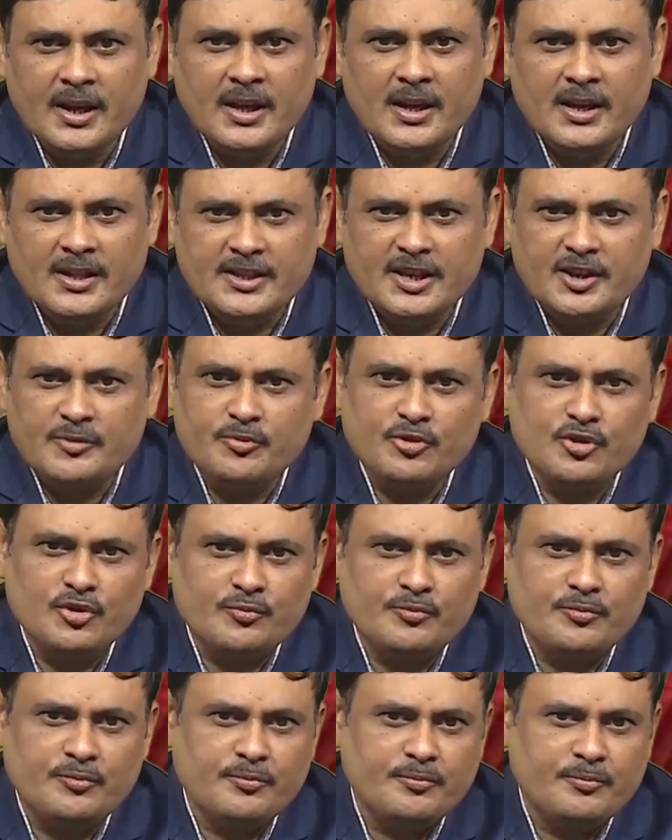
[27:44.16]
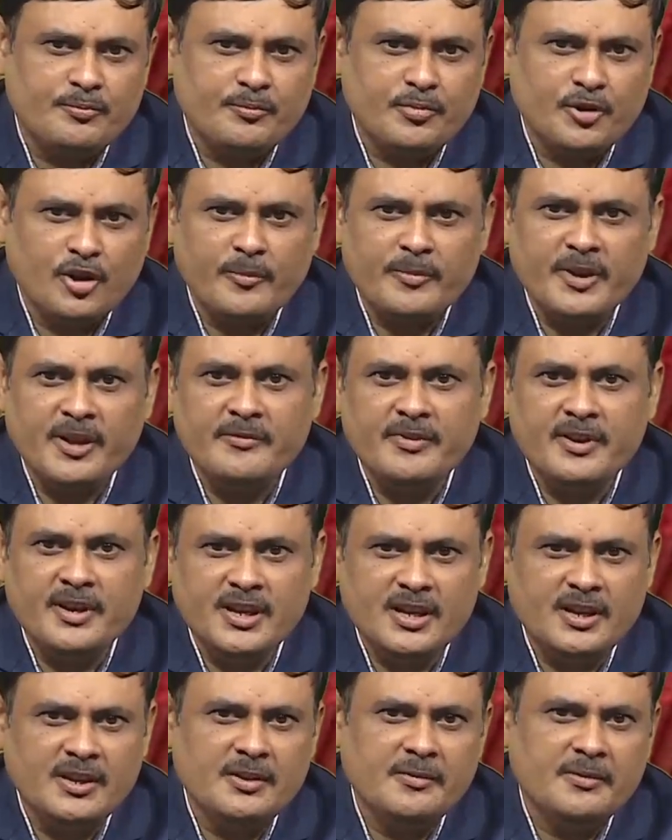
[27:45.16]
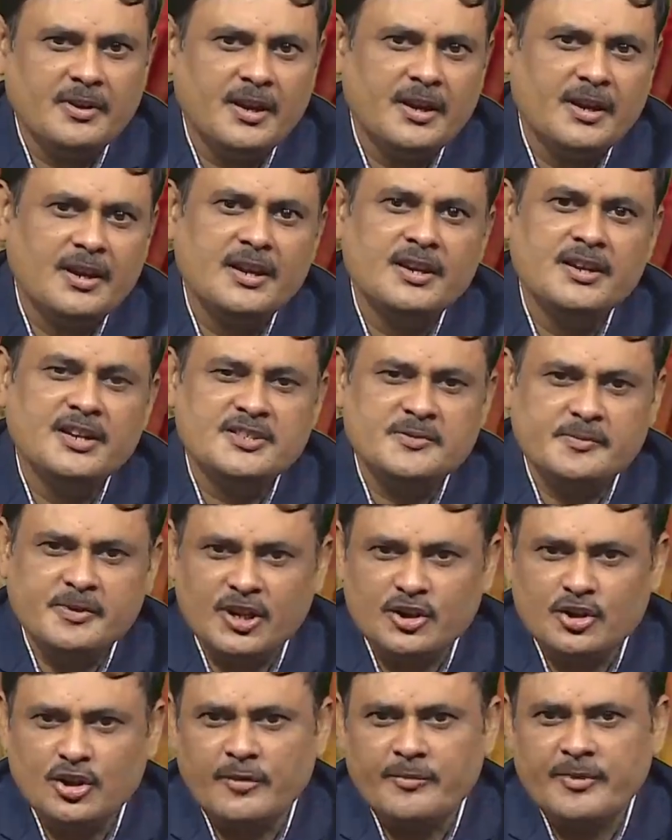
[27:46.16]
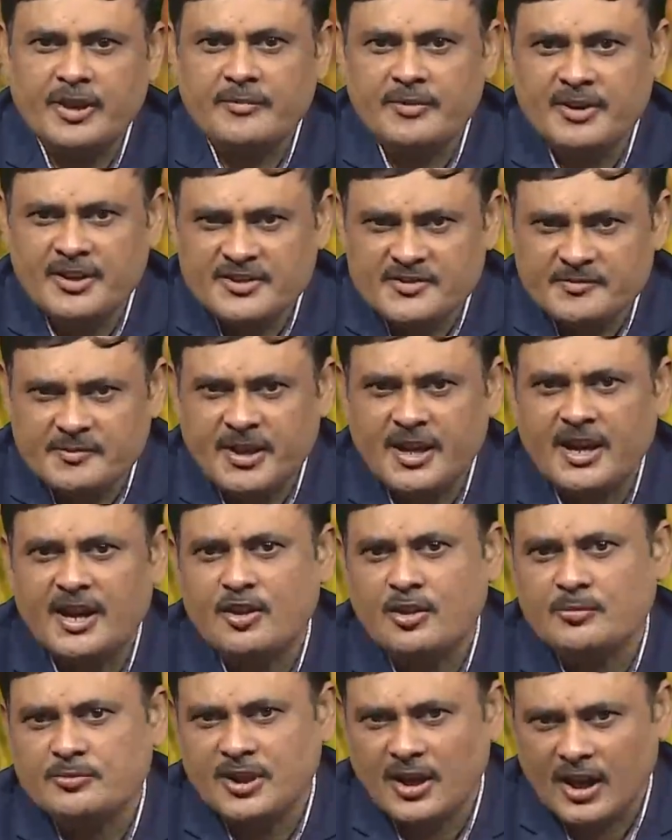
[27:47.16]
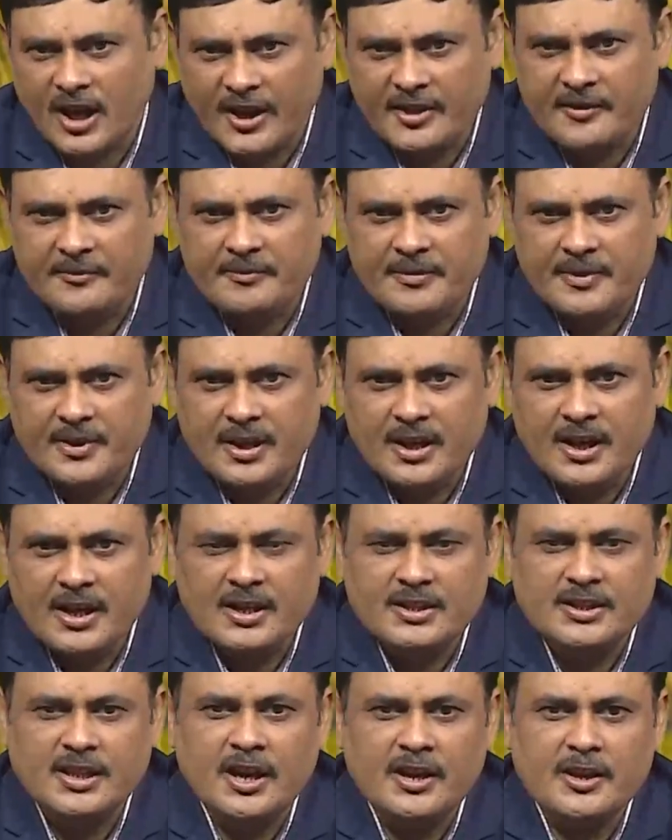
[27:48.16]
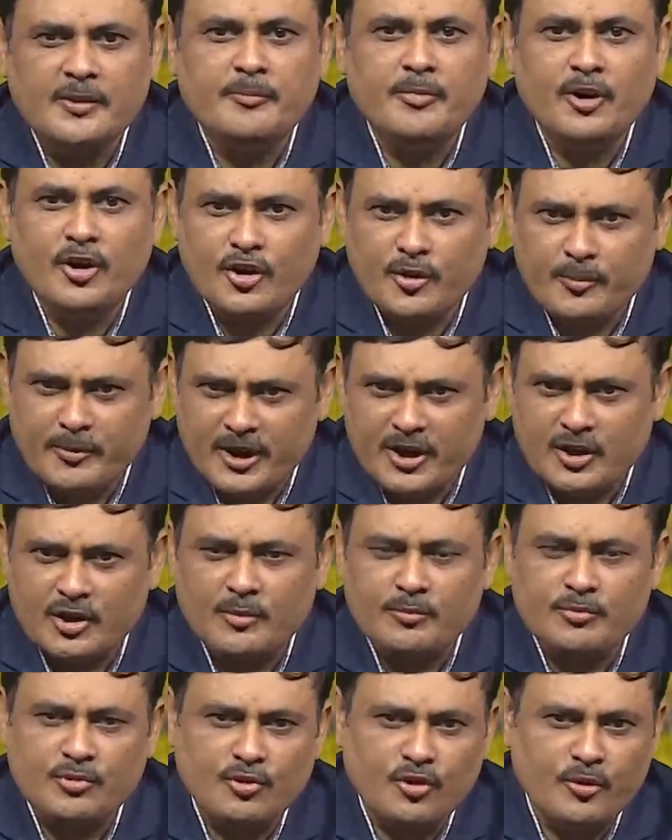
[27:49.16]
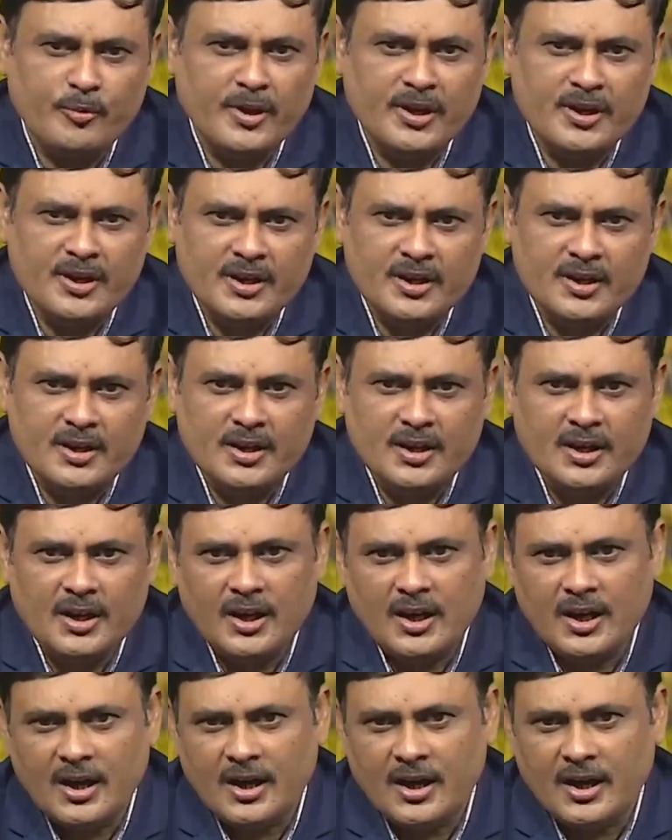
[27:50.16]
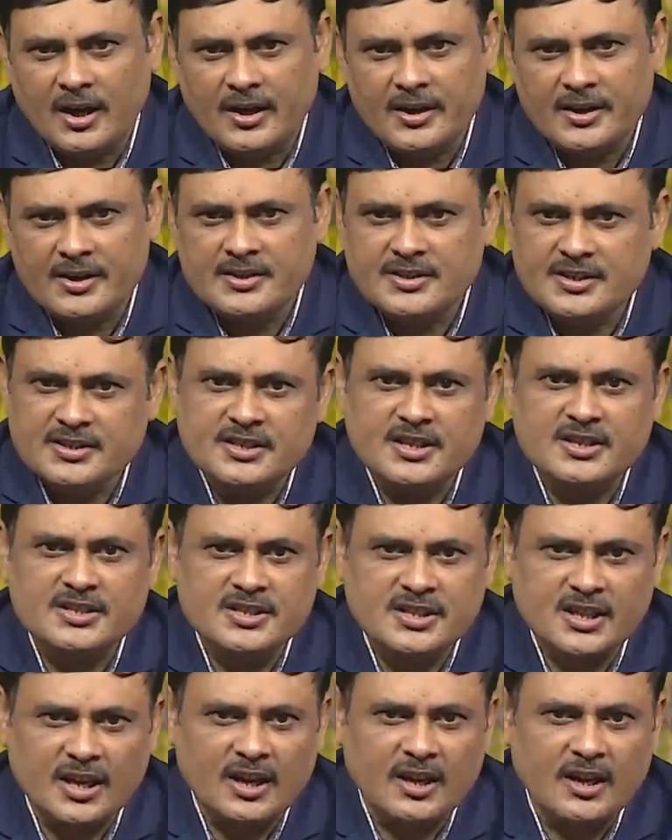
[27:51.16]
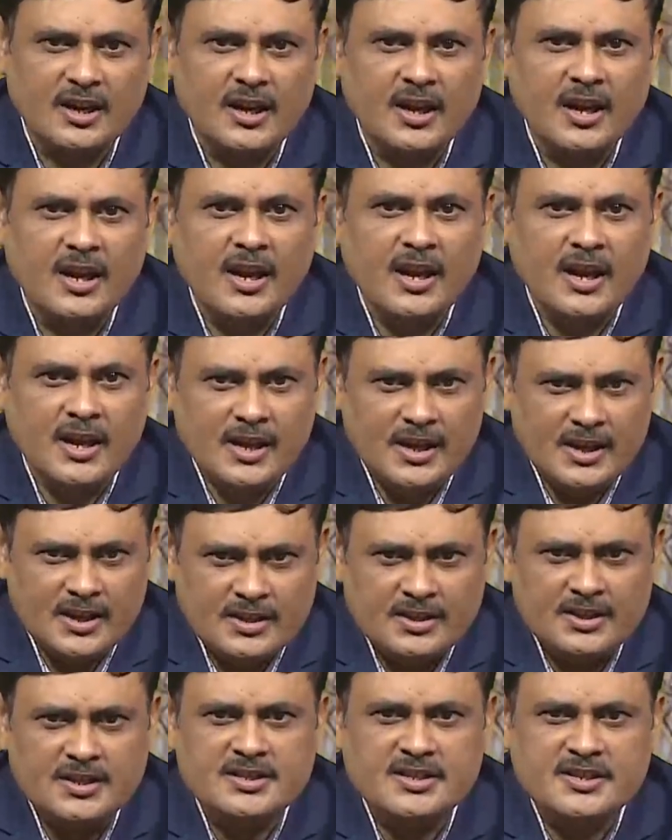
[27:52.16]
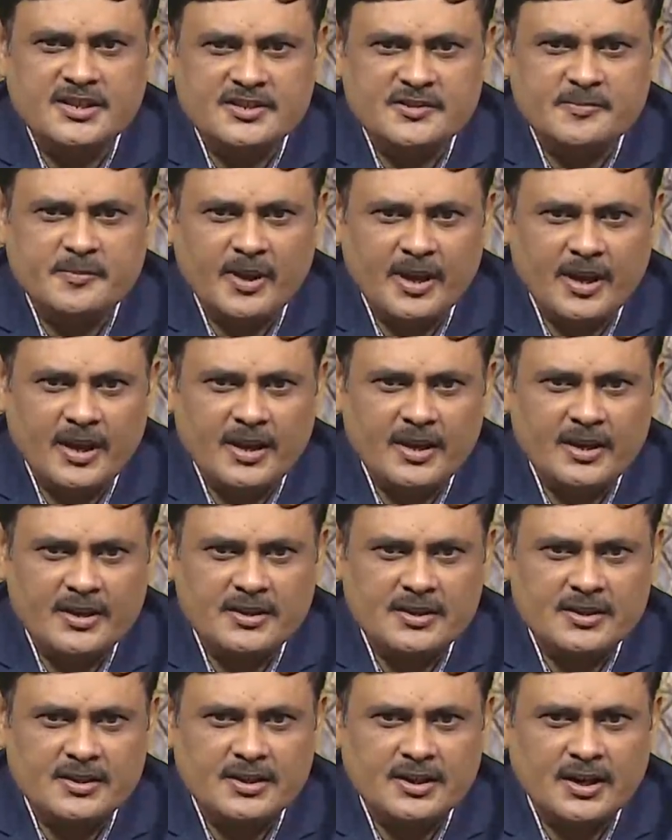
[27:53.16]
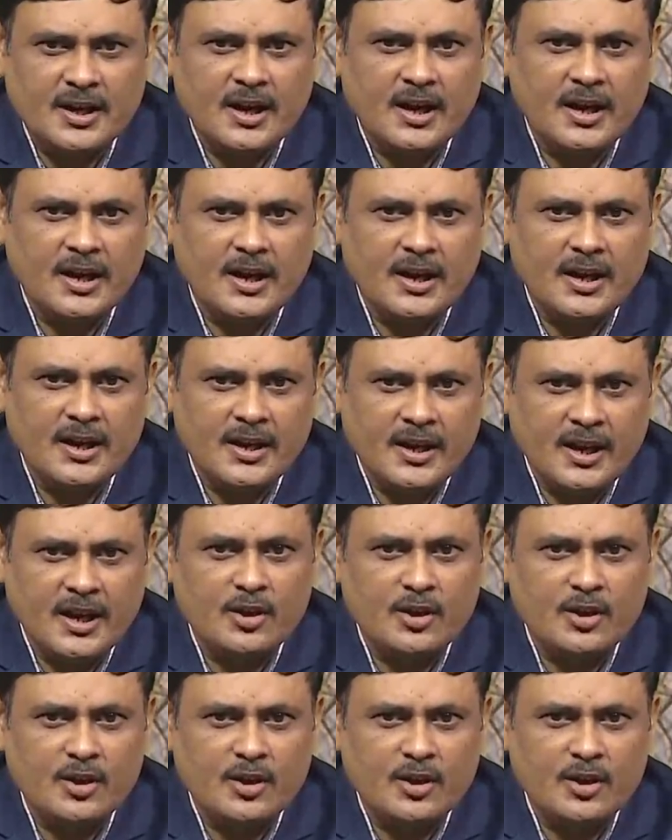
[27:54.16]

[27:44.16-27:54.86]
Therefore, in respect of every sphere of the life, the empowerment of women is essential. In this respect, here